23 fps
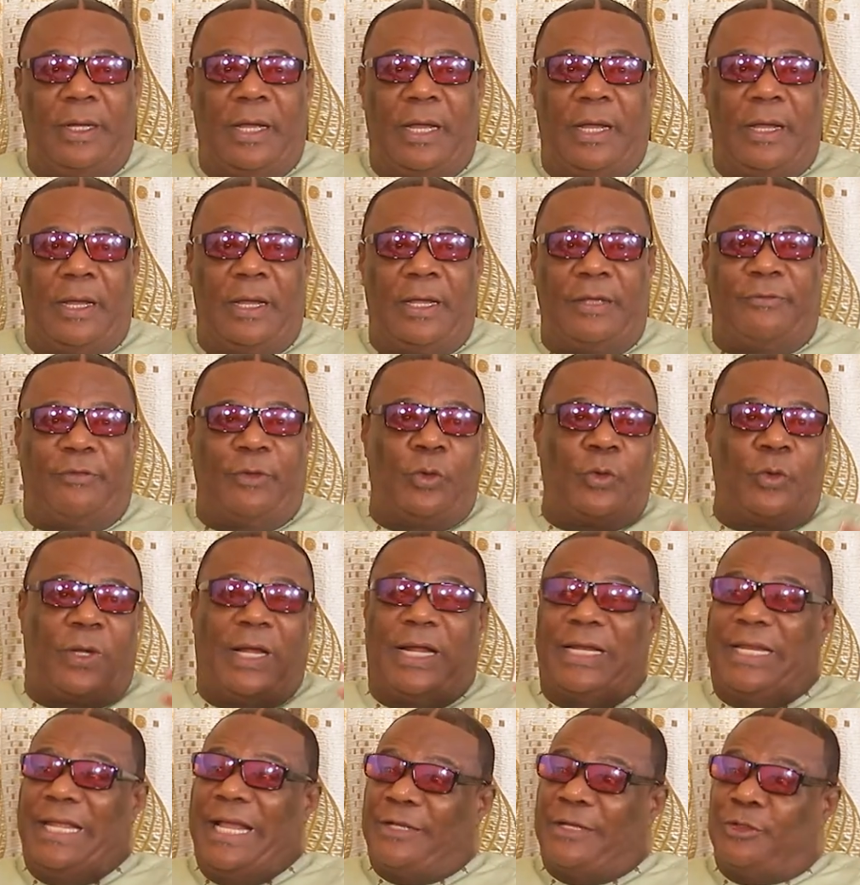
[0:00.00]
Yeah. If you look
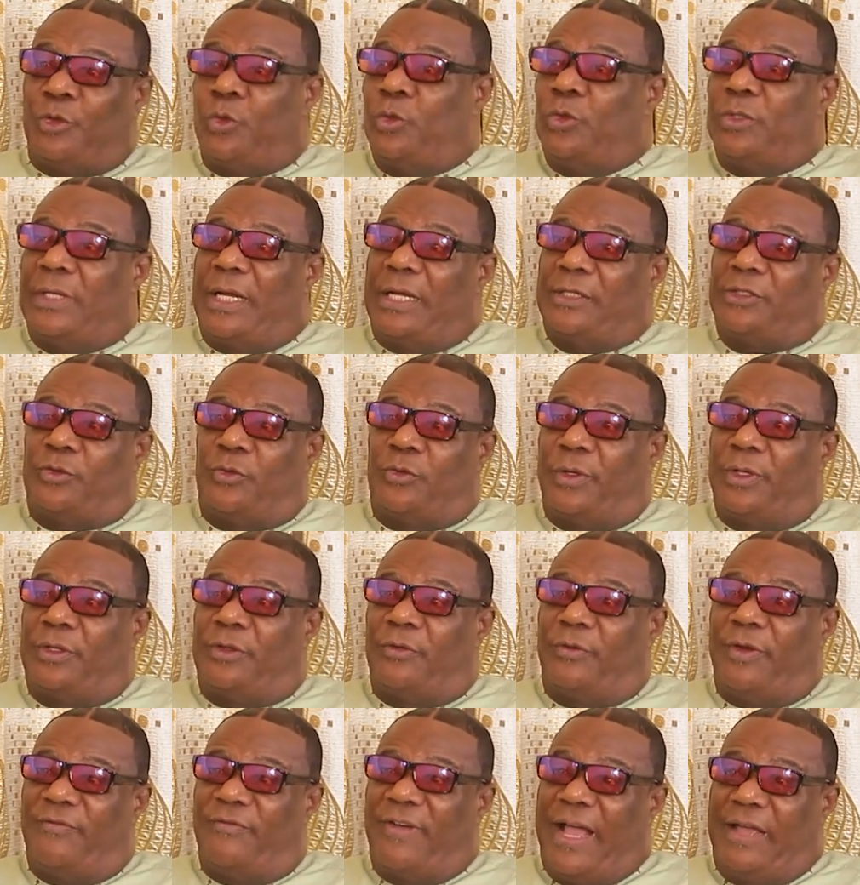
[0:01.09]
yeah. at the Azusa Street
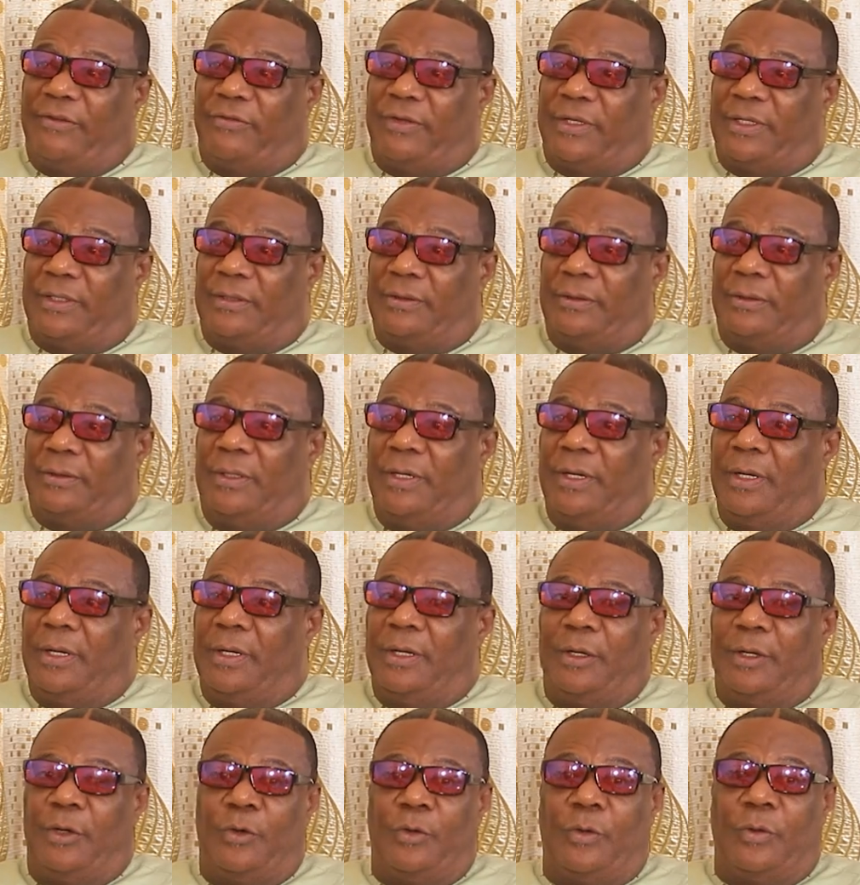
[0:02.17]
yeah. revival,
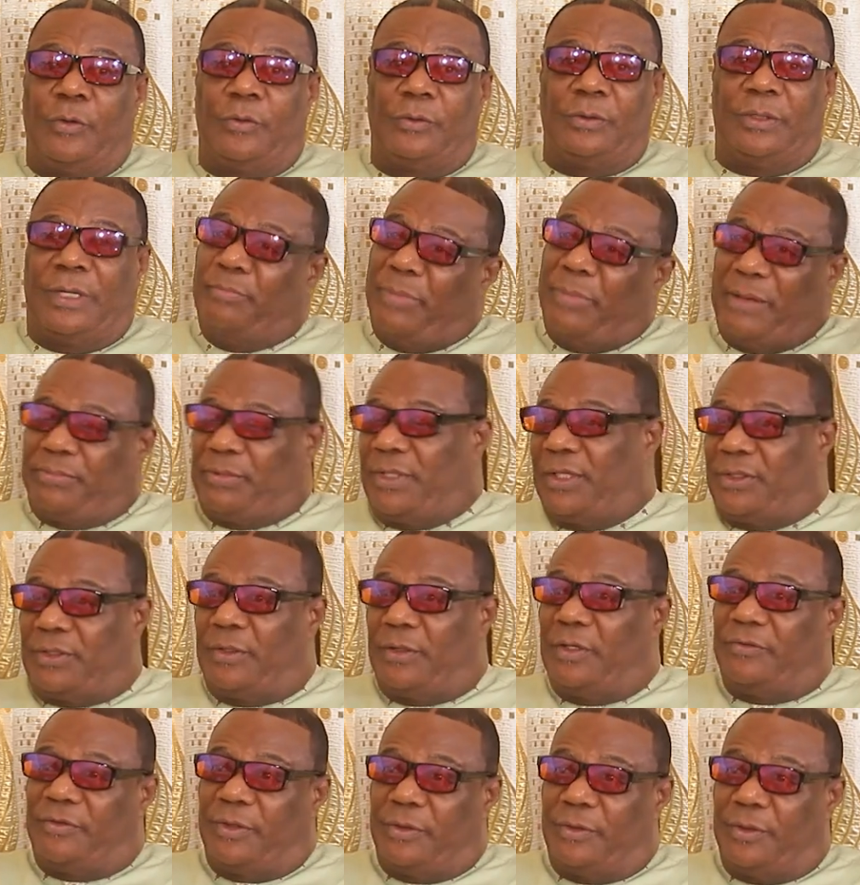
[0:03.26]
you know, the
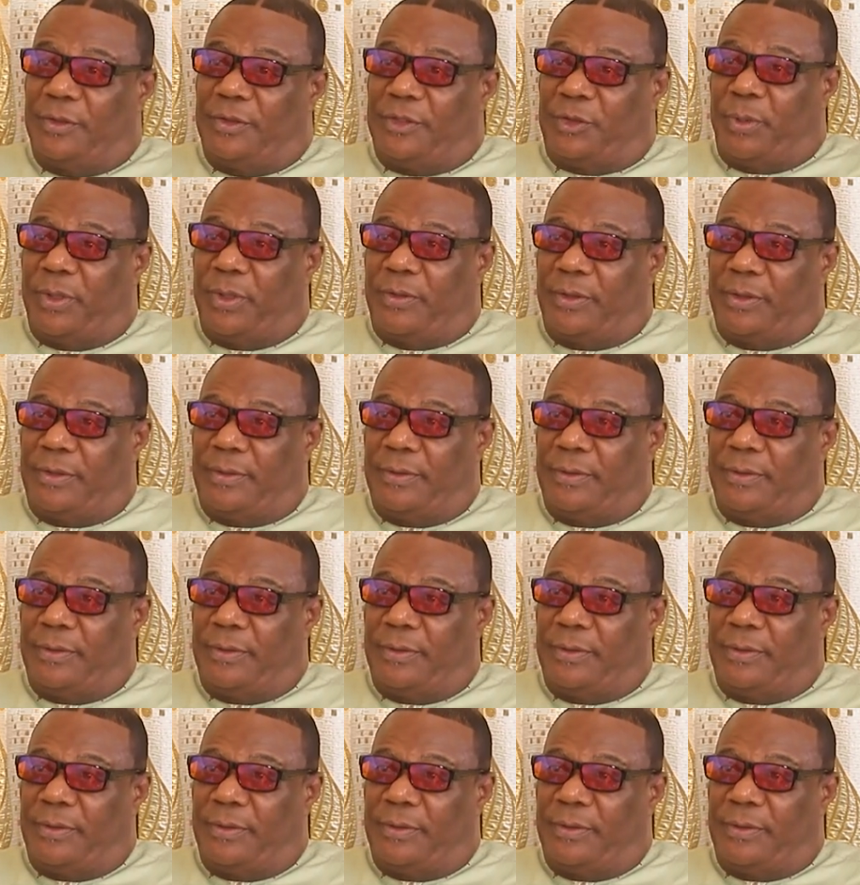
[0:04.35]
baptism of the Holy Spirit.